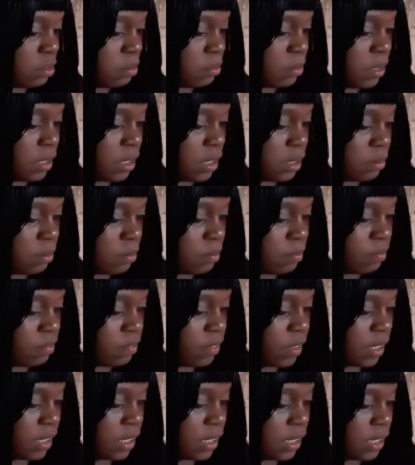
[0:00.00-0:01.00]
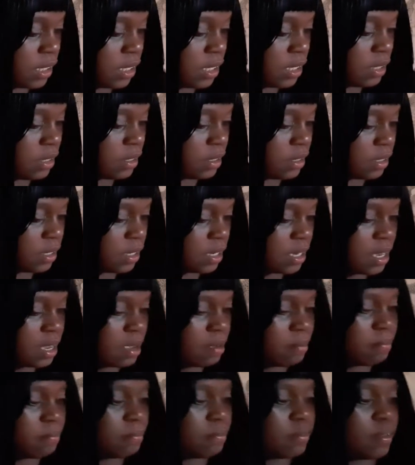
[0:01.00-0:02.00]
Hope this one fits in.
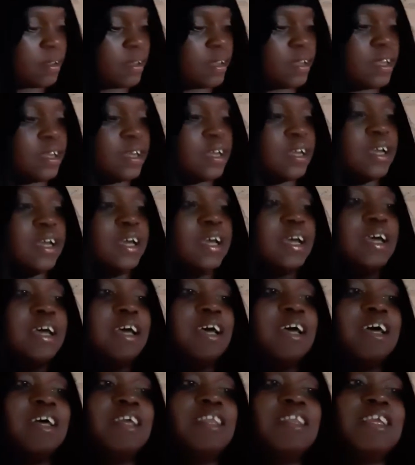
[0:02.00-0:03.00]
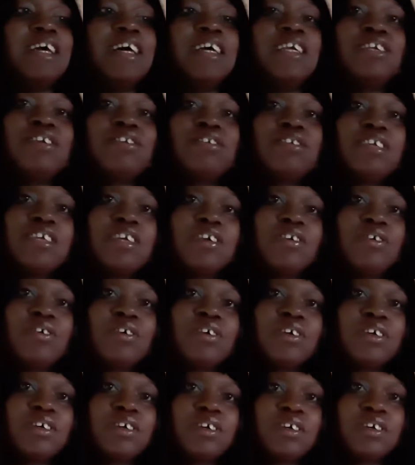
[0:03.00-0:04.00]
Yeah. And that does
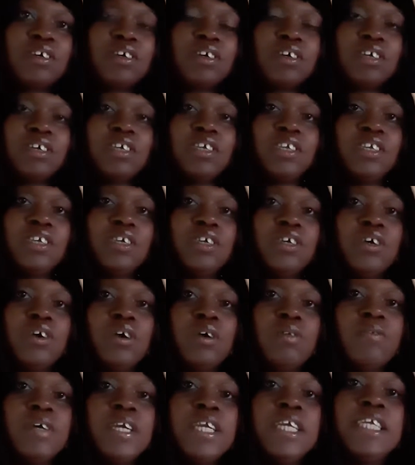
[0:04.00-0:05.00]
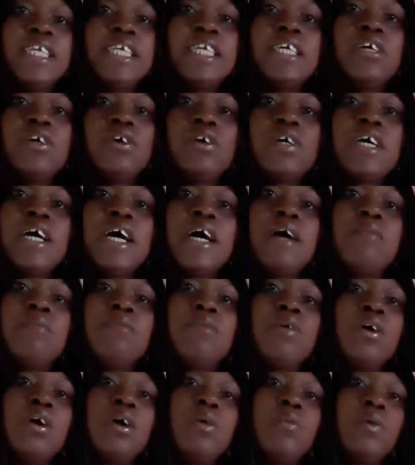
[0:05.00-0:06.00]
look, you can't really see it on
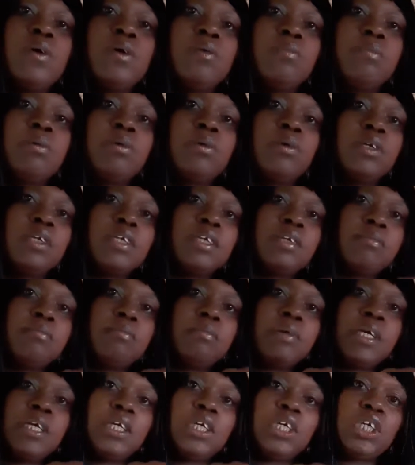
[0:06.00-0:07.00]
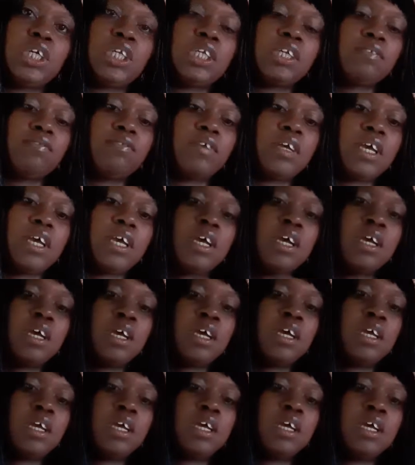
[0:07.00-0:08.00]
camera. I will put some pictures of it
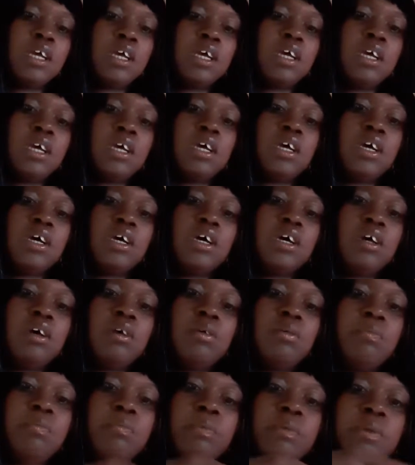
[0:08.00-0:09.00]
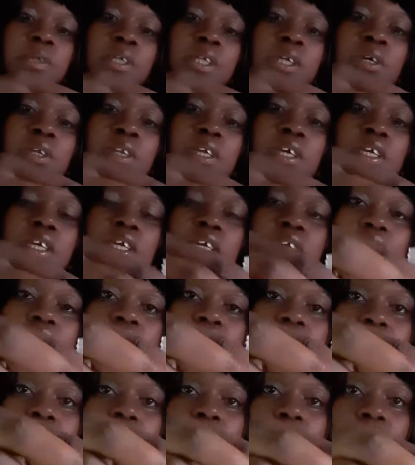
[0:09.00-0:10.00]
up so that you can
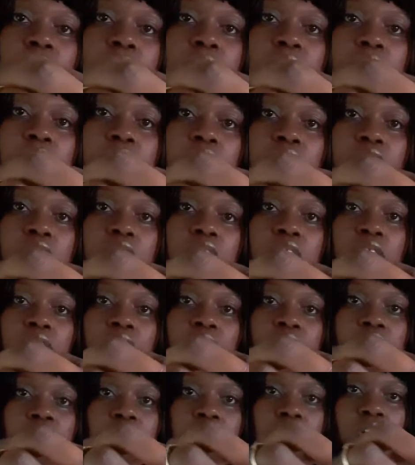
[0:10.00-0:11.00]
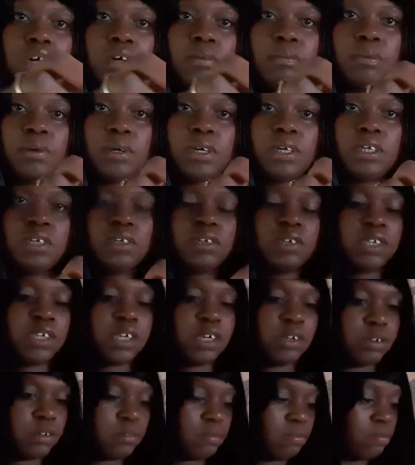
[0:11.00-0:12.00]
see what that actually looks like. But it does
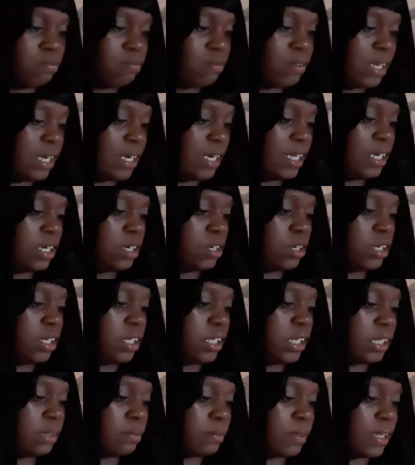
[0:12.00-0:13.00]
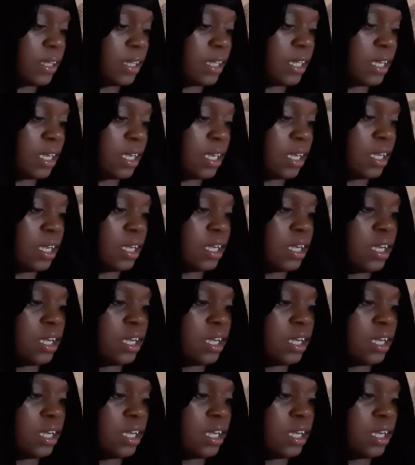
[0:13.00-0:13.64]
look really nice with the